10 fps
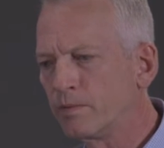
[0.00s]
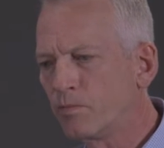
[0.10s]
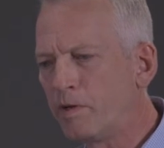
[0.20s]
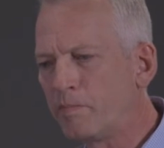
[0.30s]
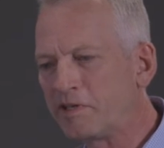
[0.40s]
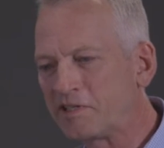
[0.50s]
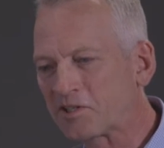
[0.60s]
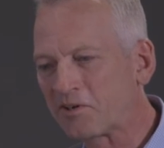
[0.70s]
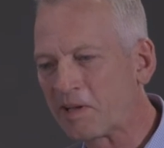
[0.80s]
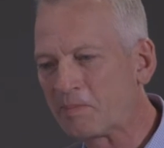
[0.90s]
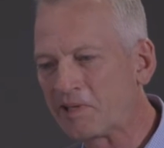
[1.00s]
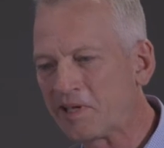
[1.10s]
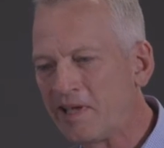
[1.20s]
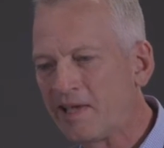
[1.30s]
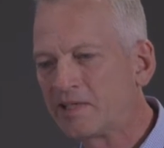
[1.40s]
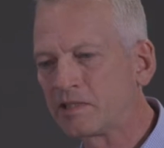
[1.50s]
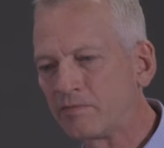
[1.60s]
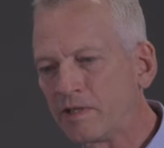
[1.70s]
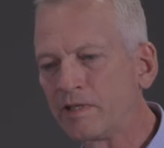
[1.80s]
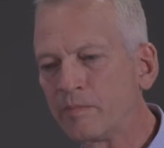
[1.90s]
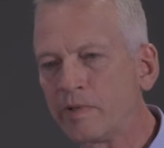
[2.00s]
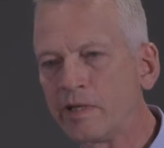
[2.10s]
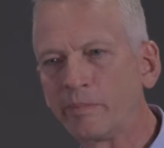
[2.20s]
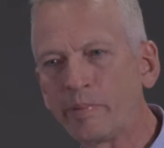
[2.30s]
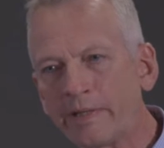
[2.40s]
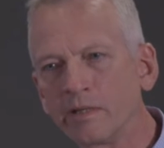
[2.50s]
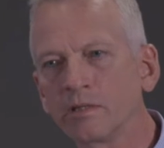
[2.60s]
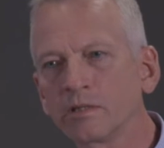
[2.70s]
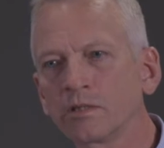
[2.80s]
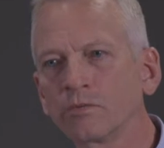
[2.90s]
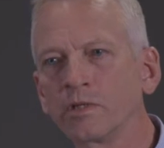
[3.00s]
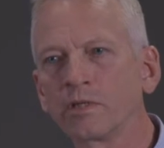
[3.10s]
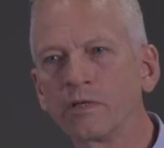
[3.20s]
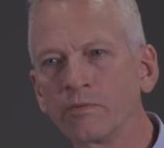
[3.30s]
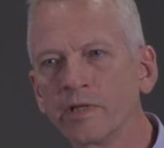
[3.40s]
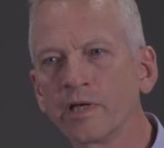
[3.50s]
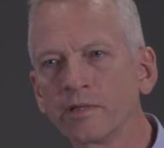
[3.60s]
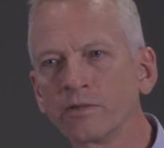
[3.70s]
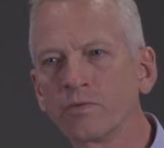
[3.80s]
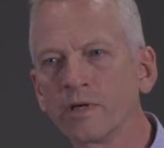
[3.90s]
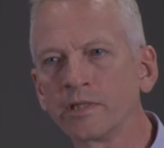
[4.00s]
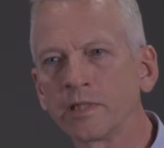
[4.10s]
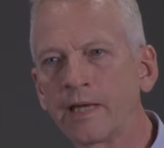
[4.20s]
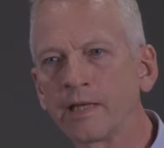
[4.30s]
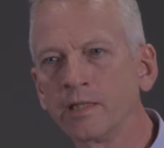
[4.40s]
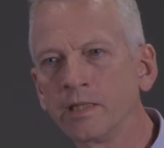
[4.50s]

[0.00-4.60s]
The women described it as giving them independence, which they would not otherwise had.